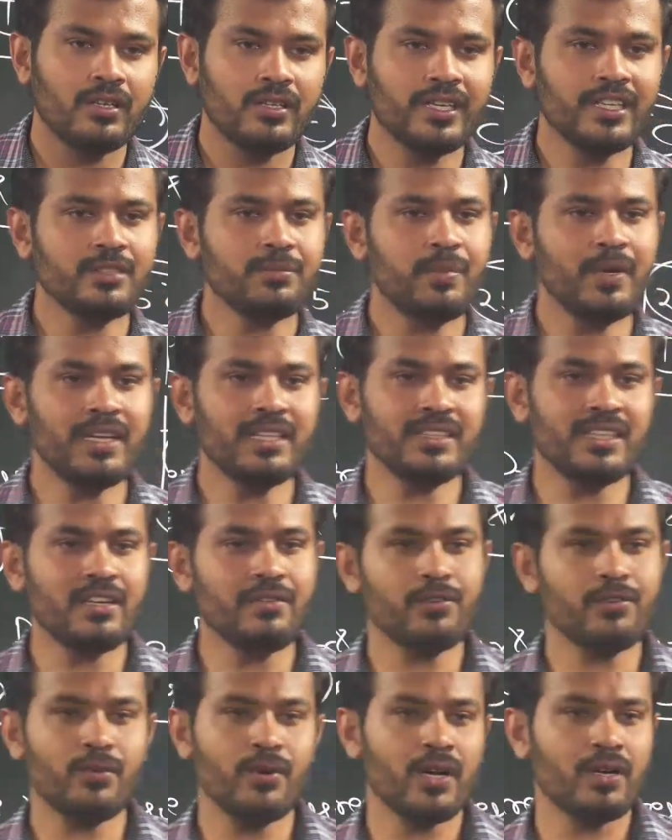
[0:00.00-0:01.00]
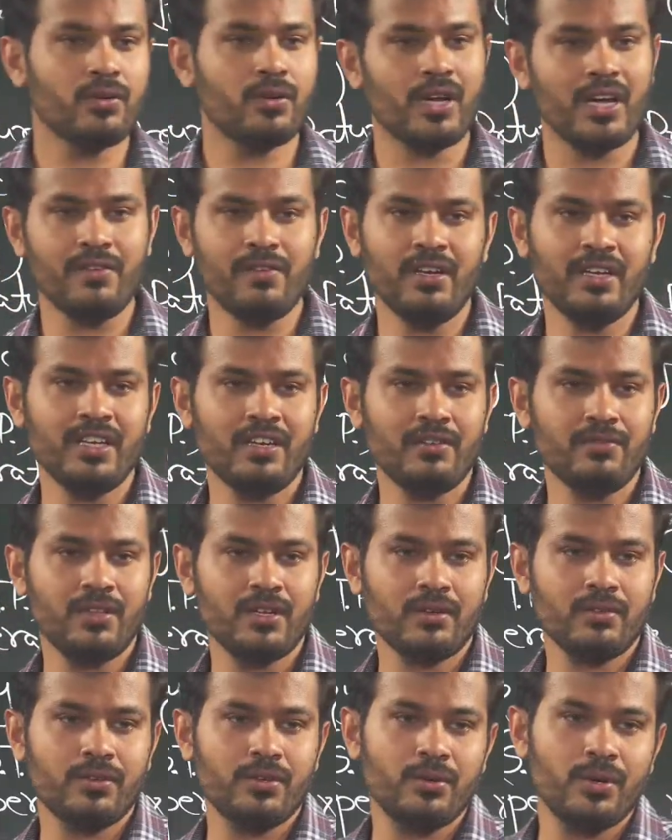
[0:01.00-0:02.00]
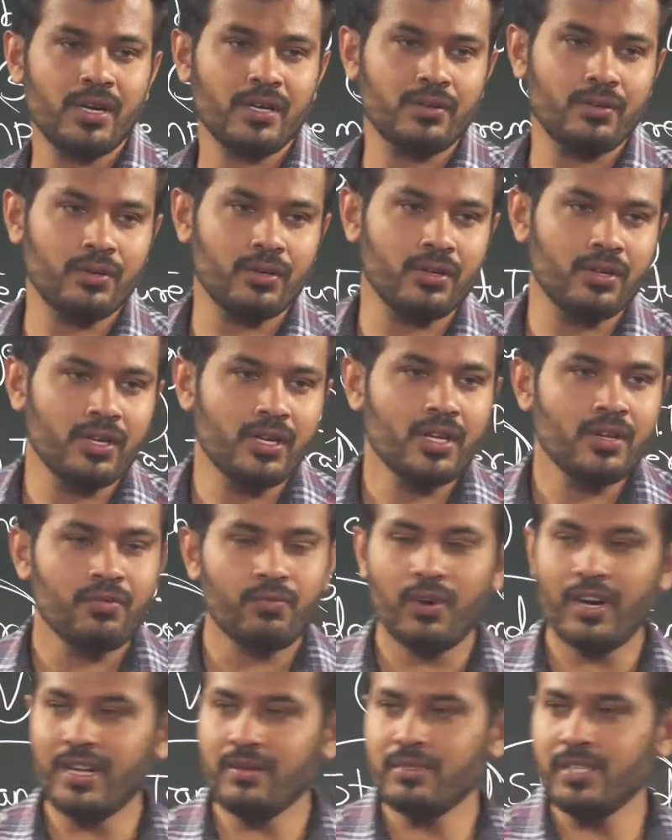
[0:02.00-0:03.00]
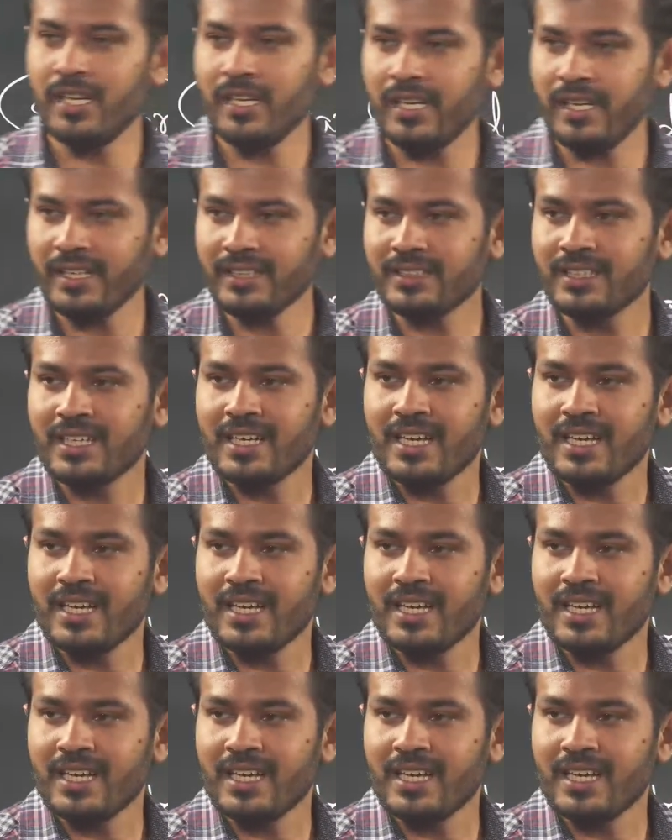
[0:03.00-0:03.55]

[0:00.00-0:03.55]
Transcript: Yes, please give QR code. I will give the QR code. What I'm saying is